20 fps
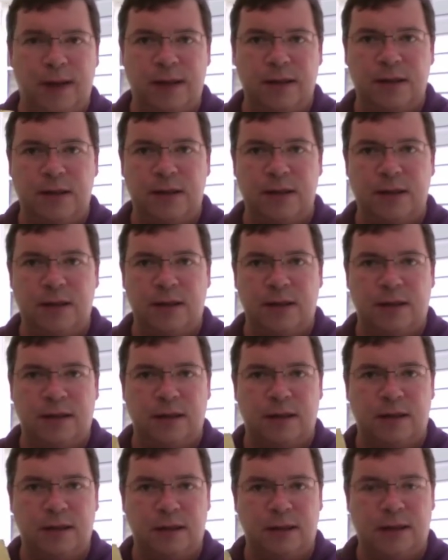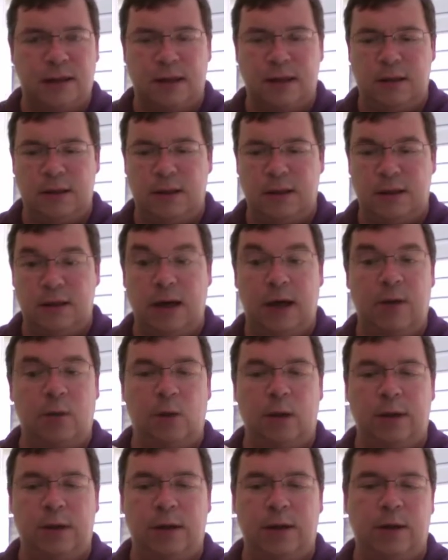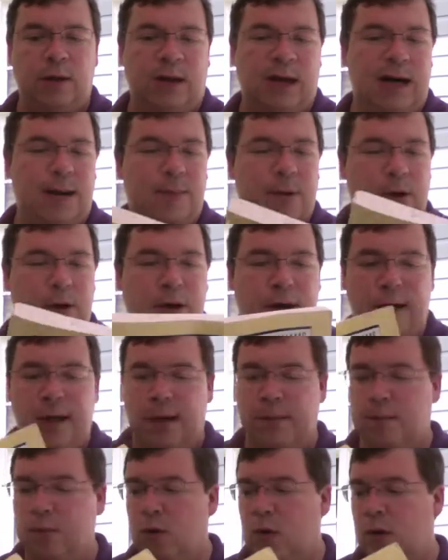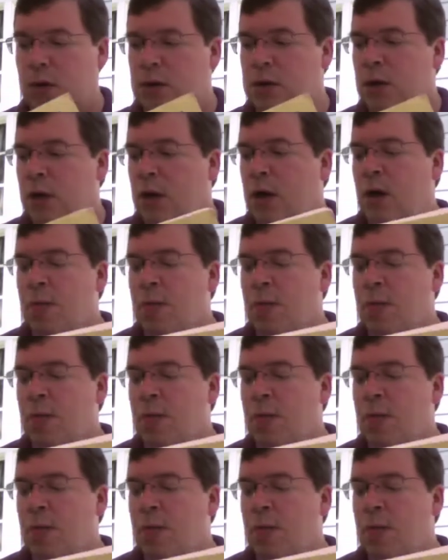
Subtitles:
This is the kind of book you can get at Borders.